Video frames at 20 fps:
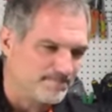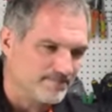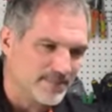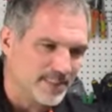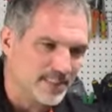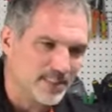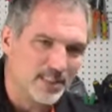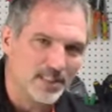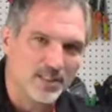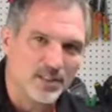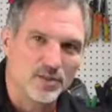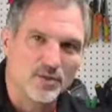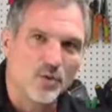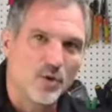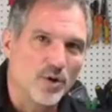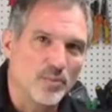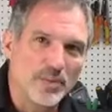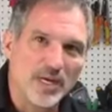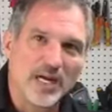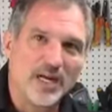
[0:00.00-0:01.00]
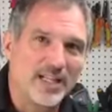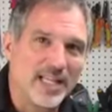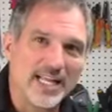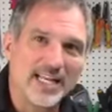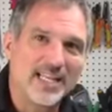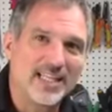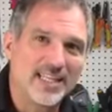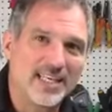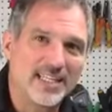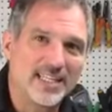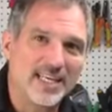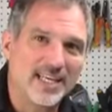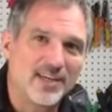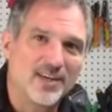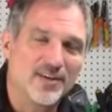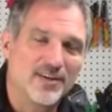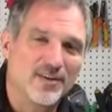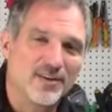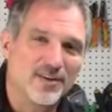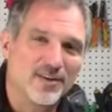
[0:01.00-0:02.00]
the doorbell, anything that
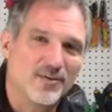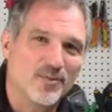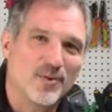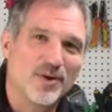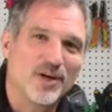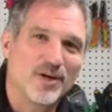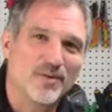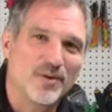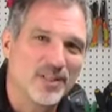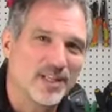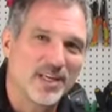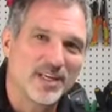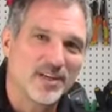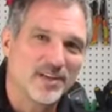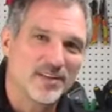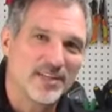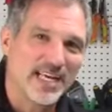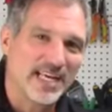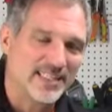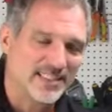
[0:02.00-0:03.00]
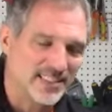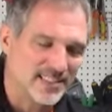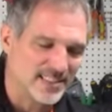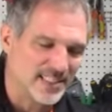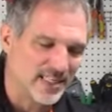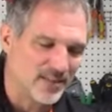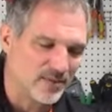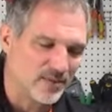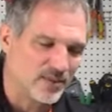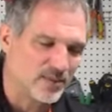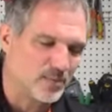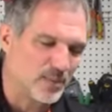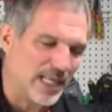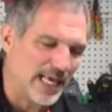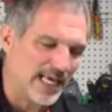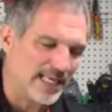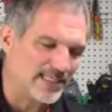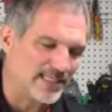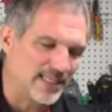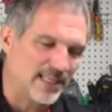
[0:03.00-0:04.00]
you work with at your desk, etc., is
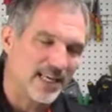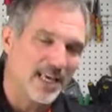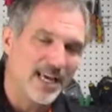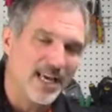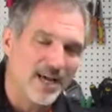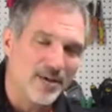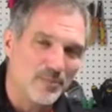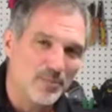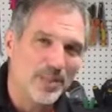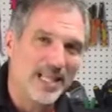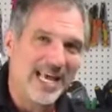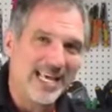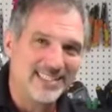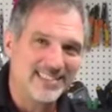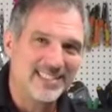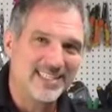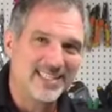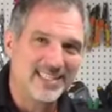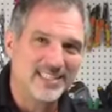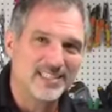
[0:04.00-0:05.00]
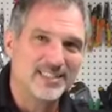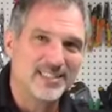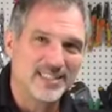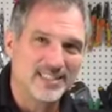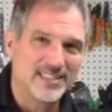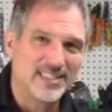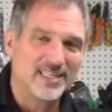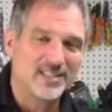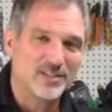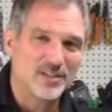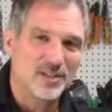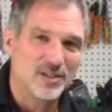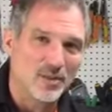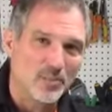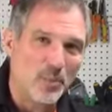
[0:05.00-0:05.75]
plastic. Plastic is essentially a